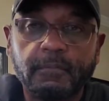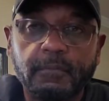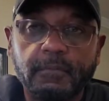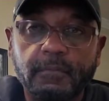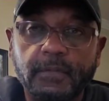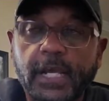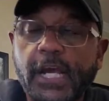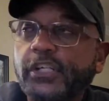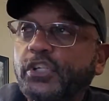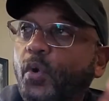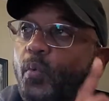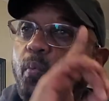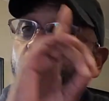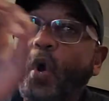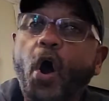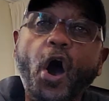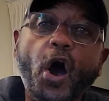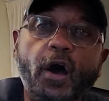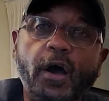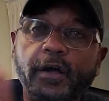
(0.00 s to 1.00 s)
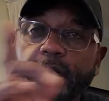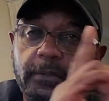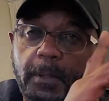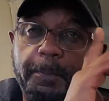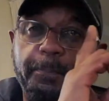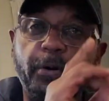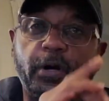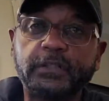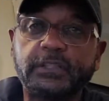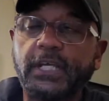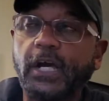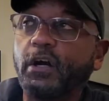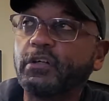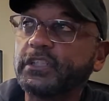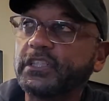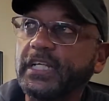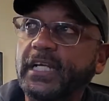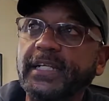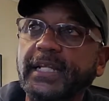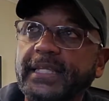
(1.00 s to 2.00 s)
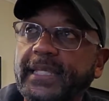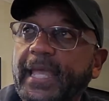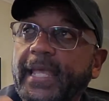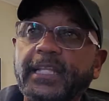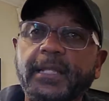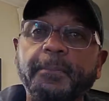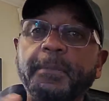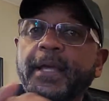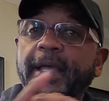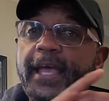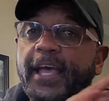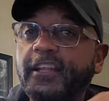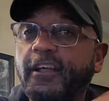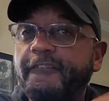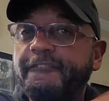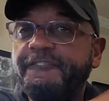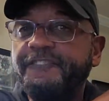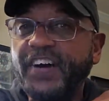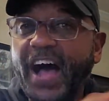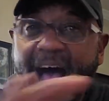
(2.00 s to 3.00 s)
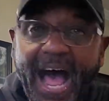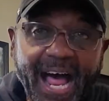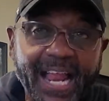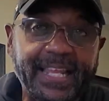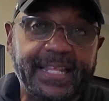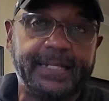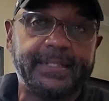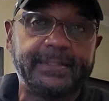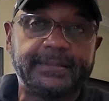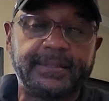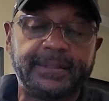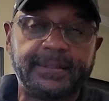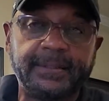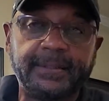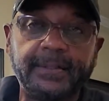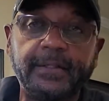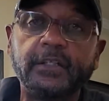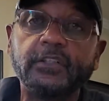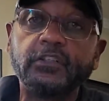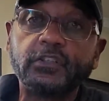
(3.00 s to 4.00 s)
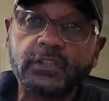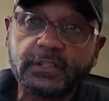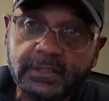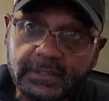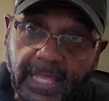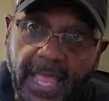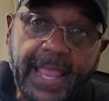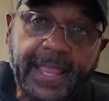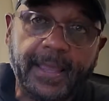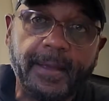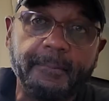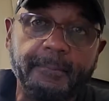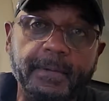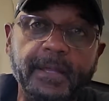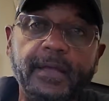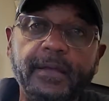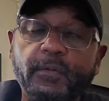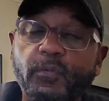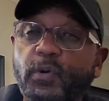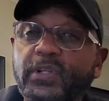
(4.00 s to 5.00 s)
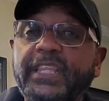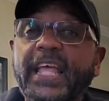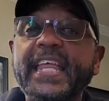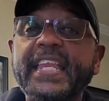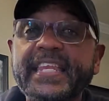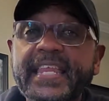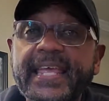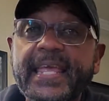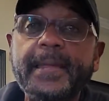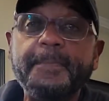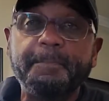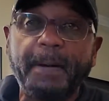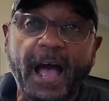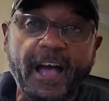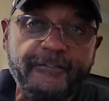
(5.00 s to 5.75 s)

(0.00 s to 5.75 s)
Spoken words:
There's a war, the book tells us, in the kingdom, and the violent take what they need by